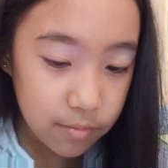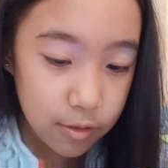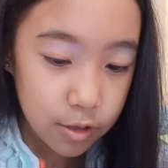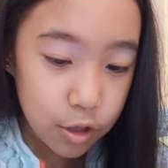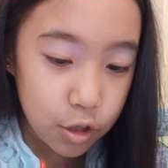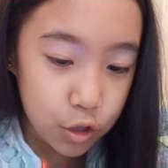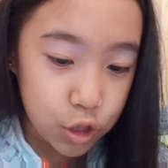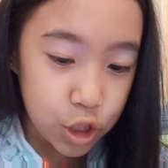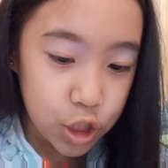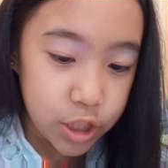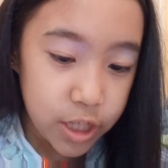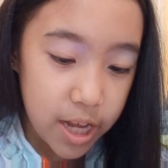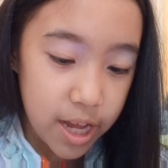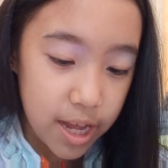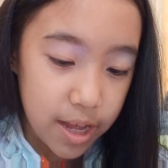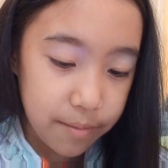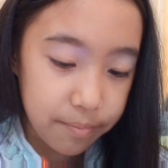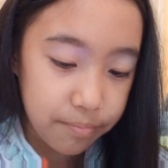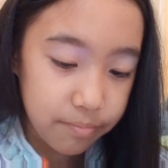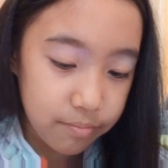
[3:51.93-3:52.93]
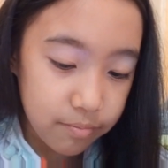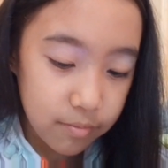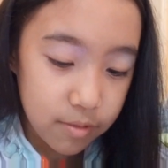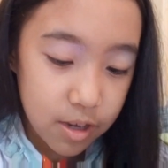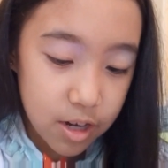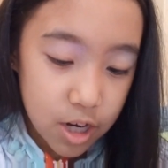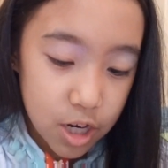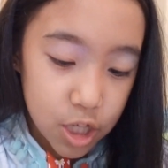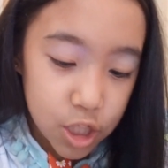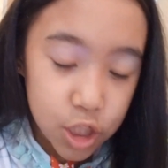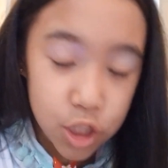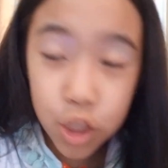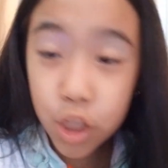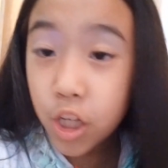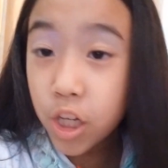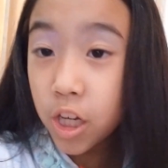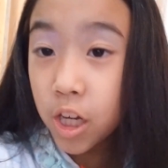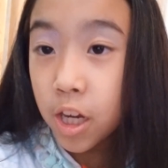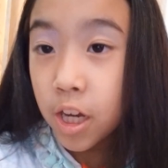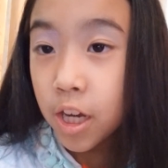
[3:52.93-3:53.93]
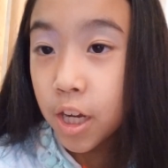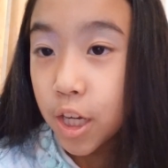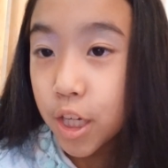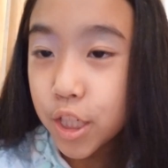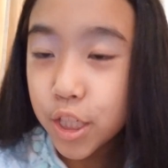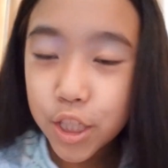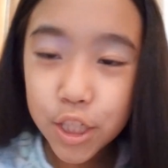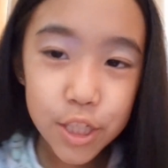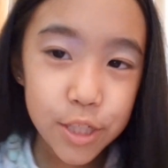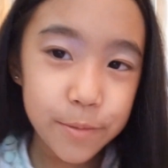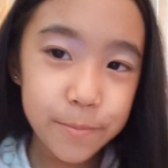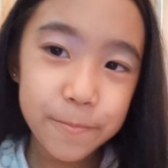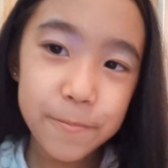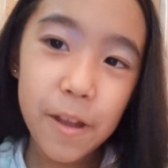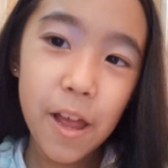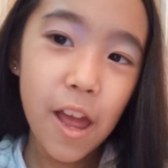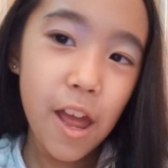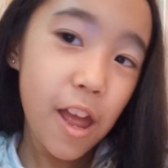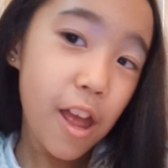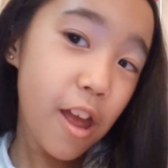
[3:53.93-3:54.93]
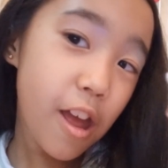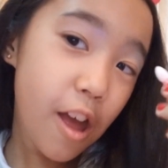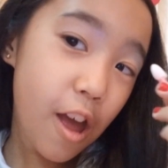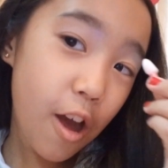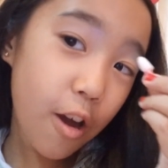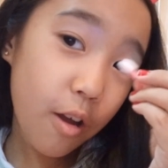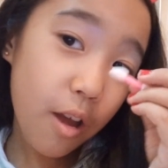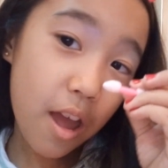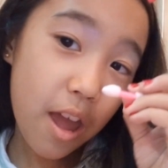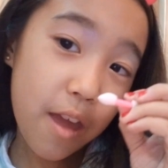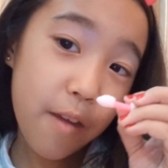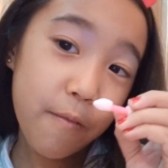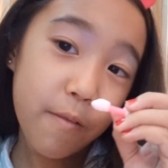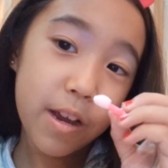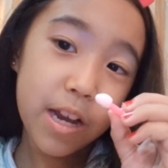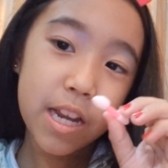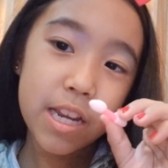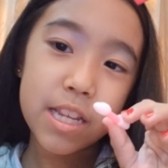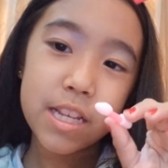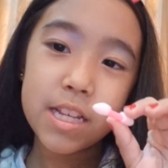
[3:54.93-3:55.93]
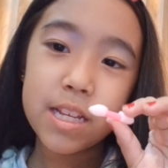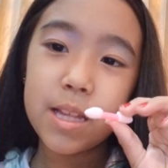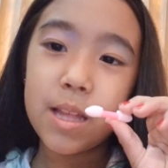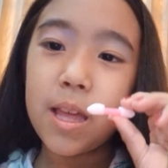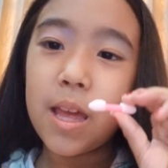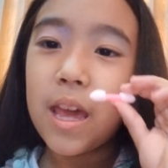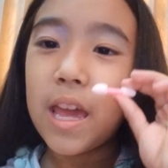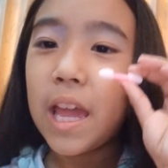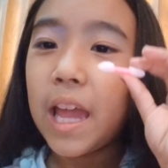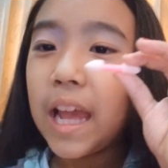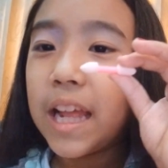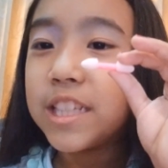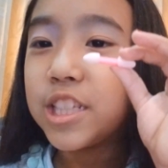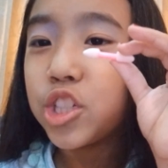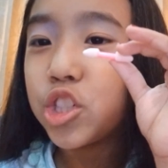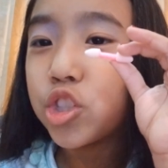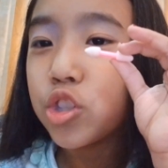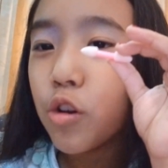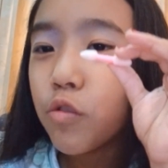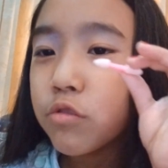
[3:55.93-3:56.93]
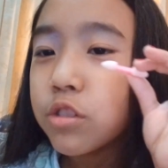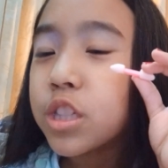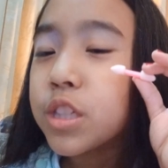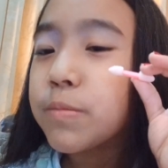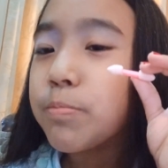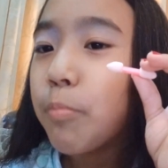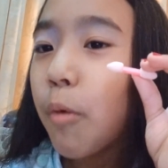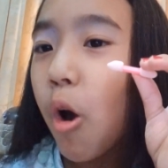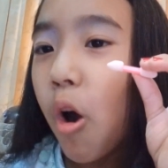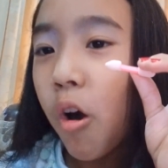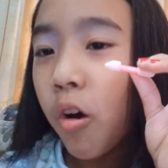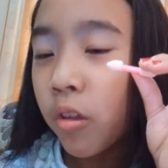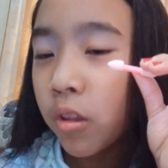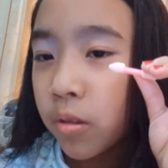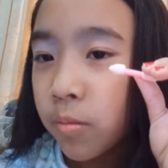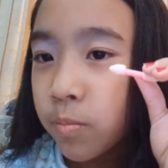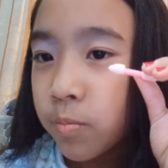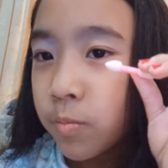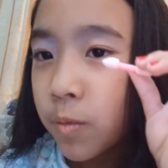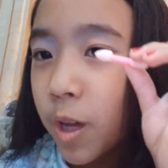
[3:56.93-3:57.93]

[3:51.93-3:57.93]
Oh shit. Sheesh. Okay, we're gonna. It's so small.